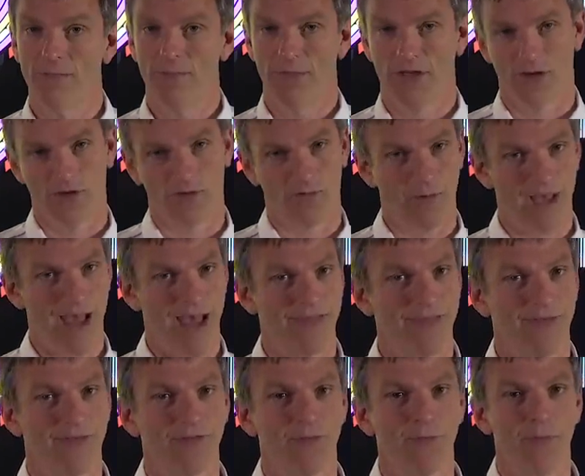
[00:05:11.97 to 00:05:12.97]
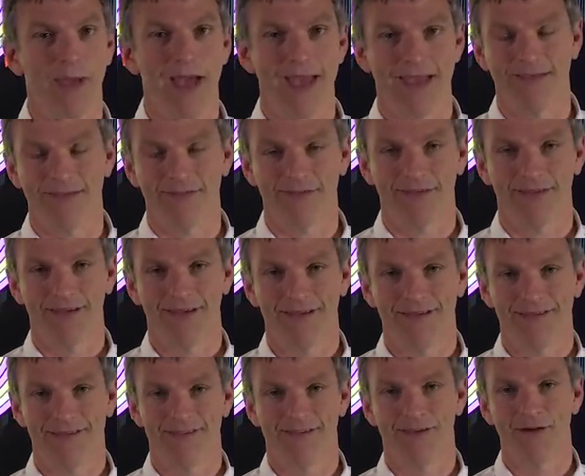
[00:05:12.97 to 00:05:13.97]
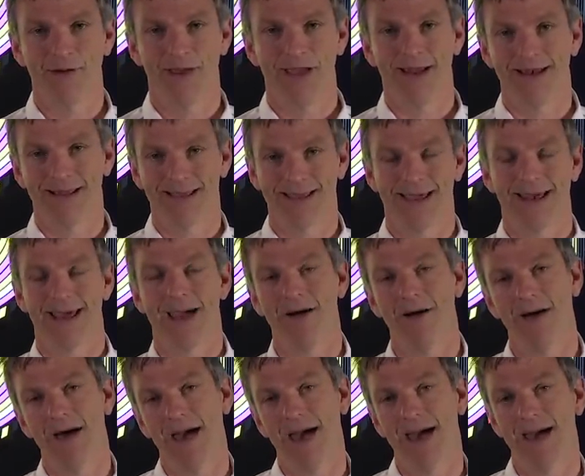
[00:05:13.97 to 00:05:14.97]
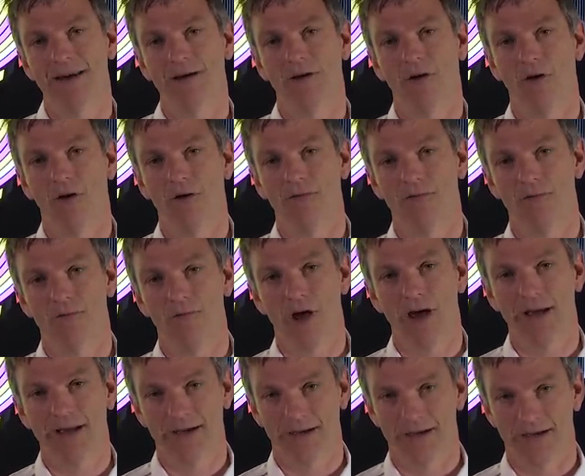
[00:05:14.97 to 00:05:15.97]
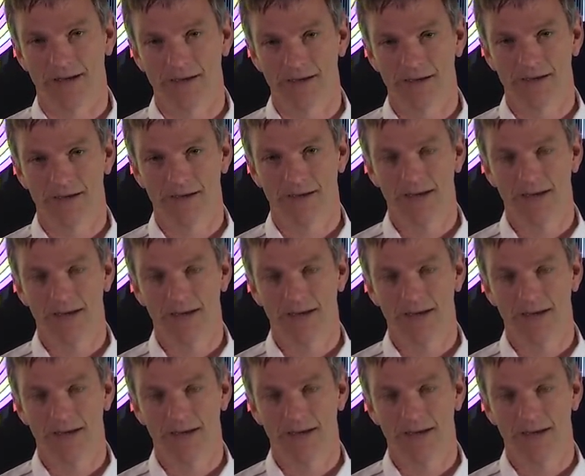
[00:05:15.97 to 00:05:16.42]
because we had the space to do it and get out ahead of Raikkonen.